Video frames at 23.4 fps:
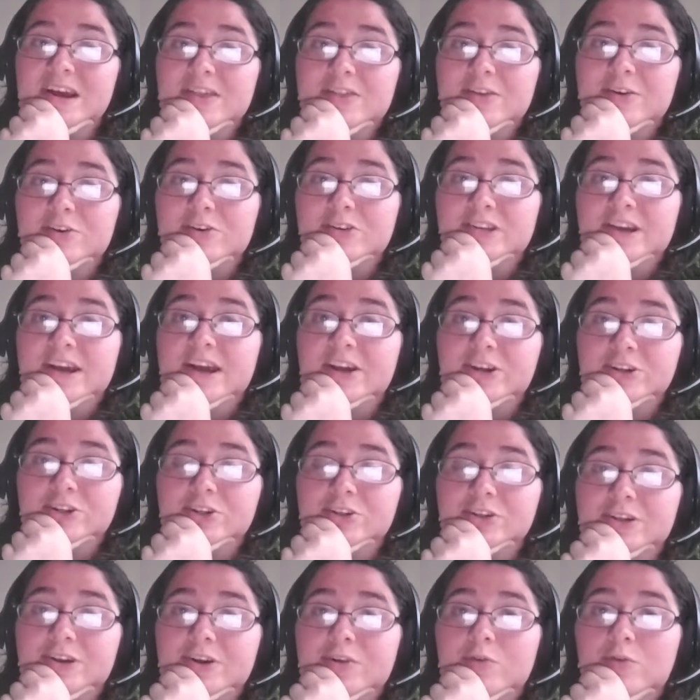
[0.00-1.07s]
There's
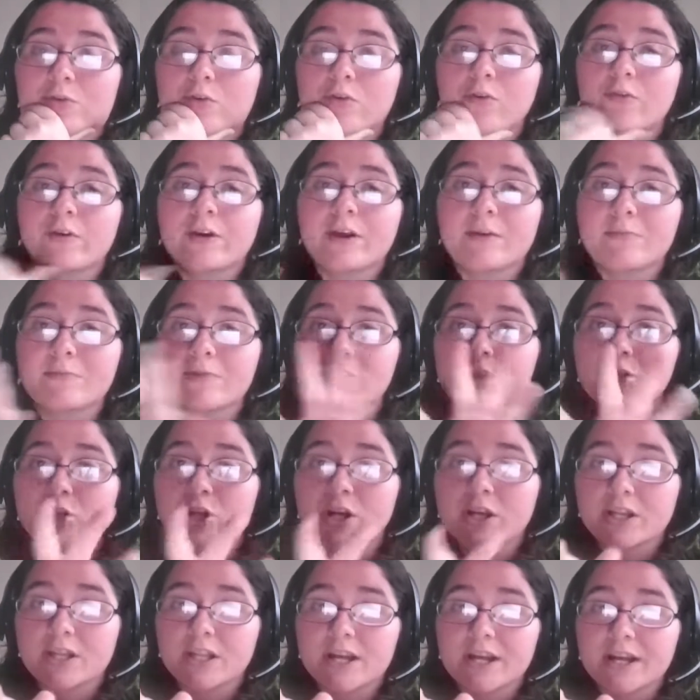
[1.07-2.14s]
actually a whole image
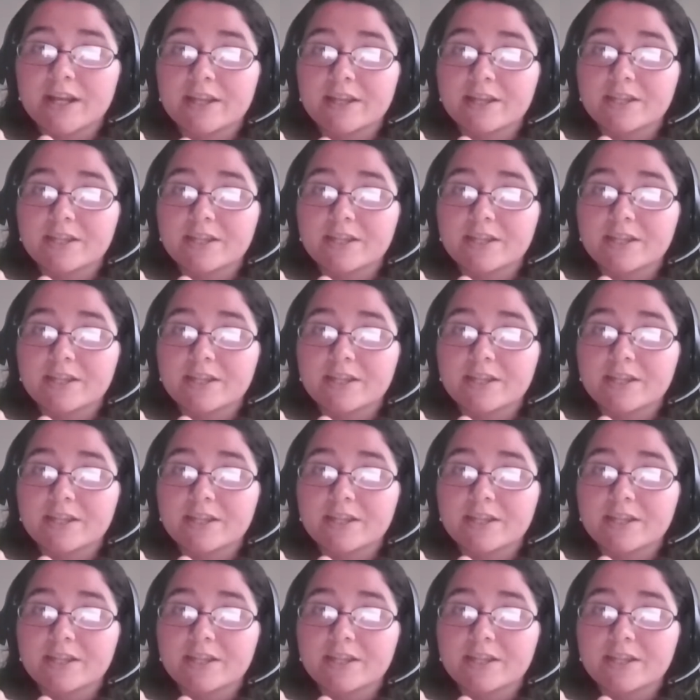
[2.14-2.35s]
online